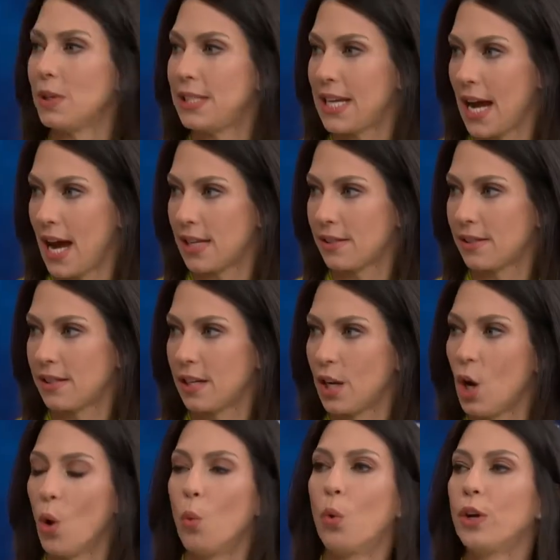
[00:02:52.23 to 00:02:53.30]
test,
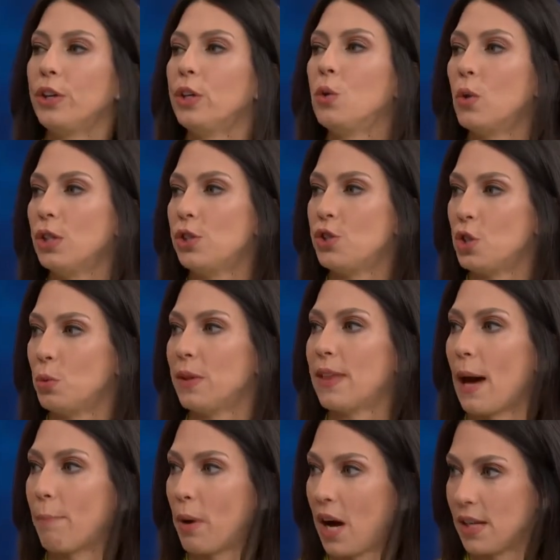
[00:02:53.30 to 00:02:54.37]
what are you going to do with
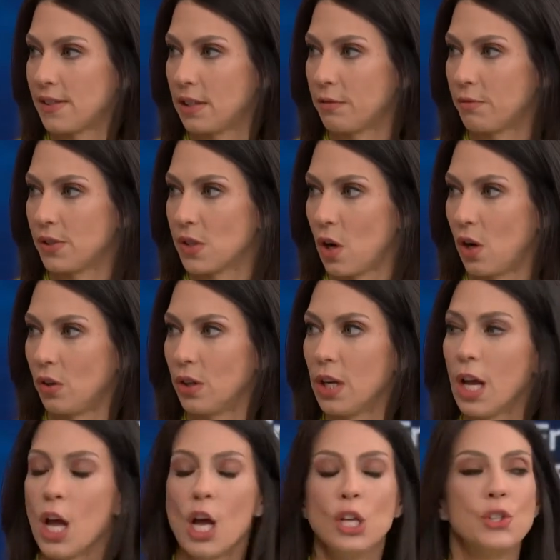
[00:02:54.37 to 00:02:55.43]
that positive result?
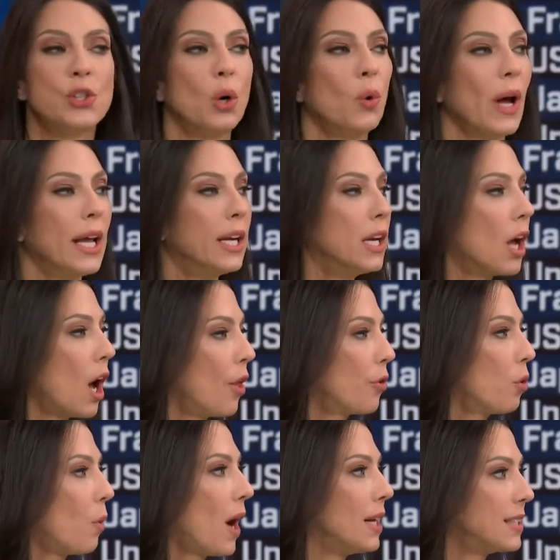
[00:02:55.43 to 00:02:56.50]
So in an
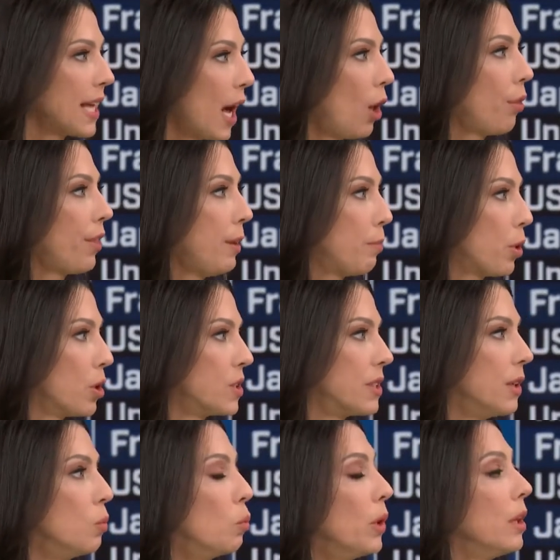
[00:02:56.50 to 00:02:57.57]
otherwise healthy
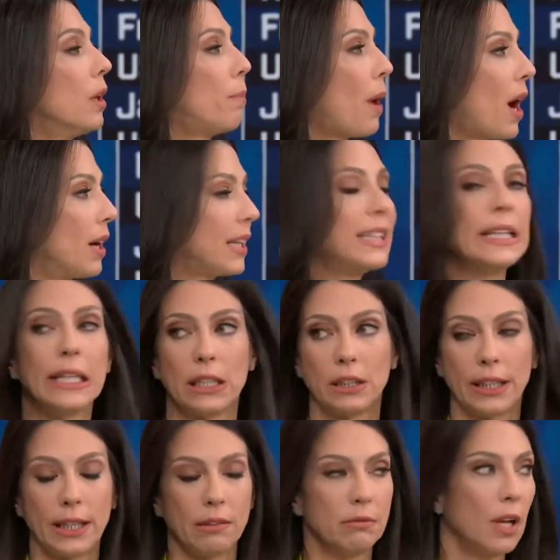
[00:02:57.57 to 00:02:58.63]
person,
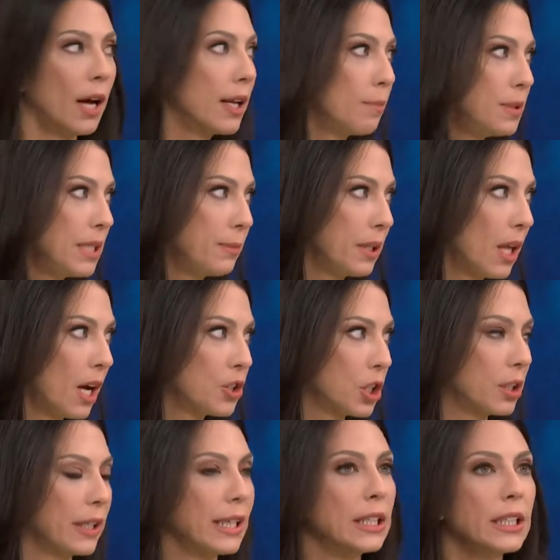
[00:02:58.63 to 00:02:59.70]
clinically, not
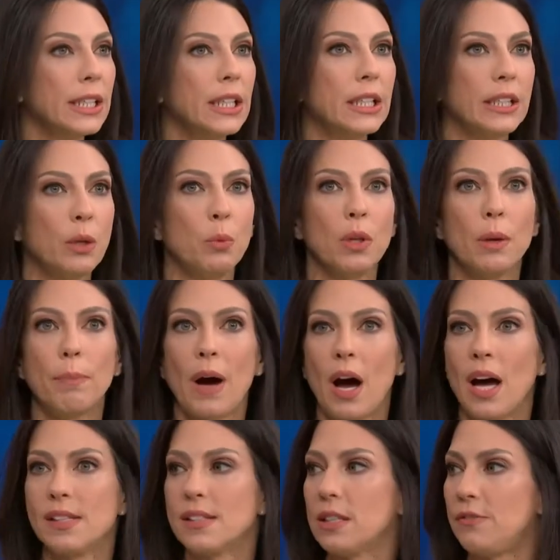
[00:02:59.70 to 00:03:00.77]
epidemiologically, clinically, will a
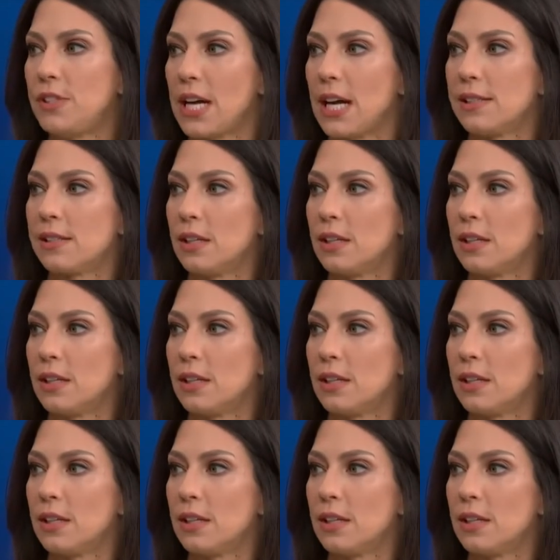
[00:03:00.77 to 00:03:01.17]
positive test